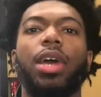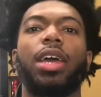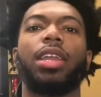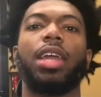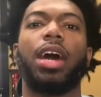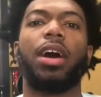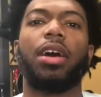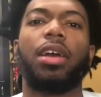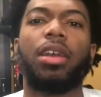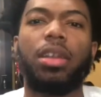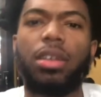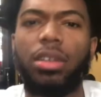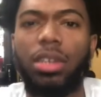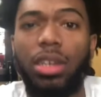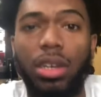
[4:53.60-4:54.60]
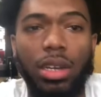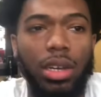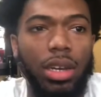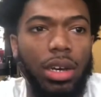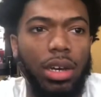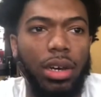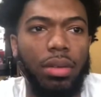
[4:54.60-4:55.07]
now, the
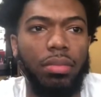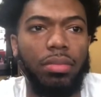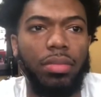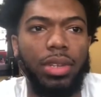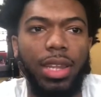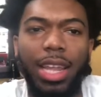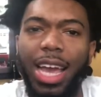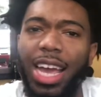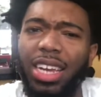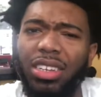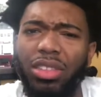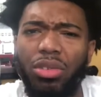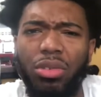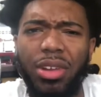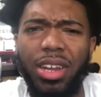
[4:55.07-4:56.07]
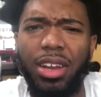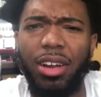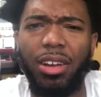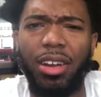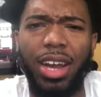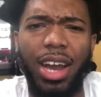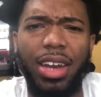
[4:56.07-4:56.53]
last three are
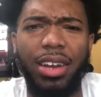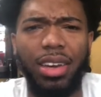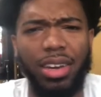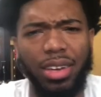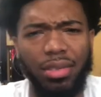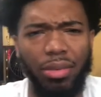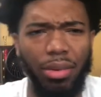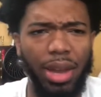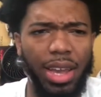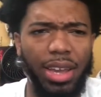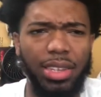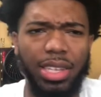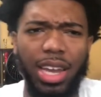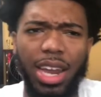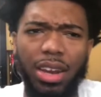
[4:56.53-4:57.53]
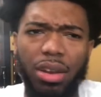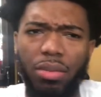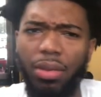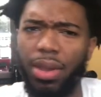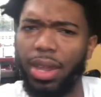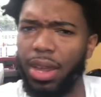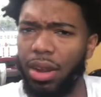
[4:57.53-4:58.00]
kind of ways that I don't
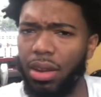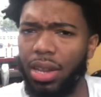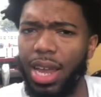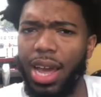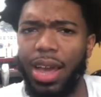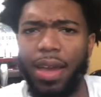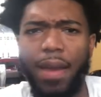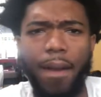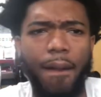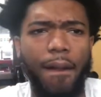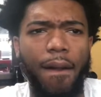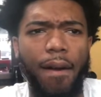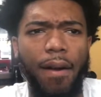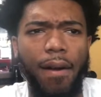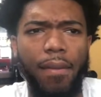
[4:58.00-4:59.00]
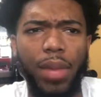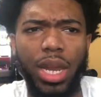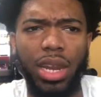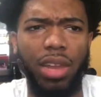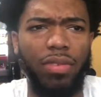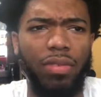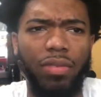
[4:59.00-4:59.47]
really hear a lot. in
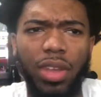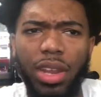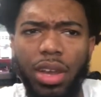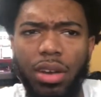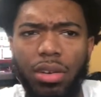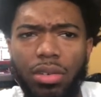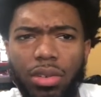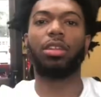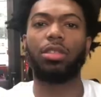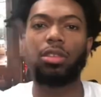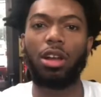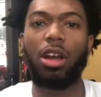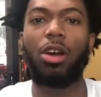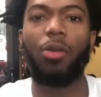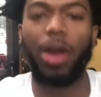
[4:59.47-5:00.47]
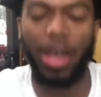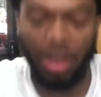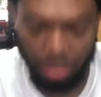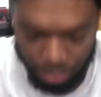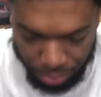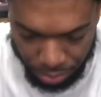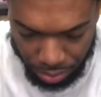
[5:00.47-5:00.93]
different videos. The third way
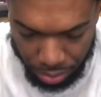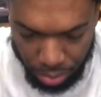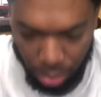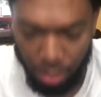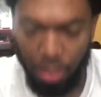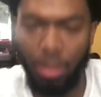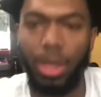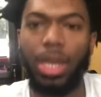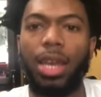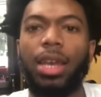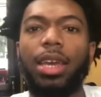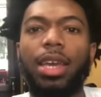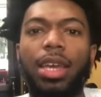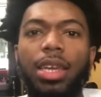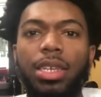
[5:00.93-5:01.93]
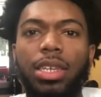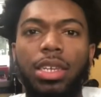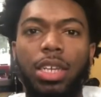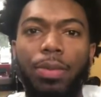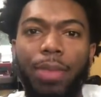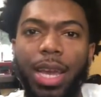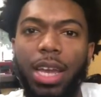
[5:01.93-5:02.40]
is
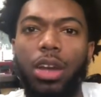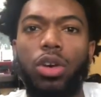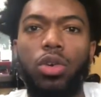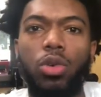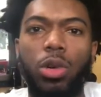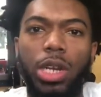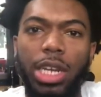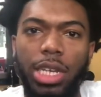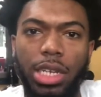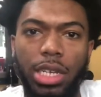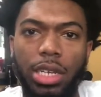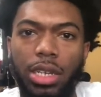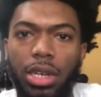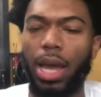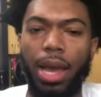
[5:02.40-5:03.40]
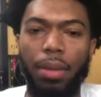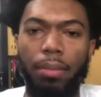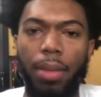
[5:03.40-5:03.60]
to make a Google listing. Like my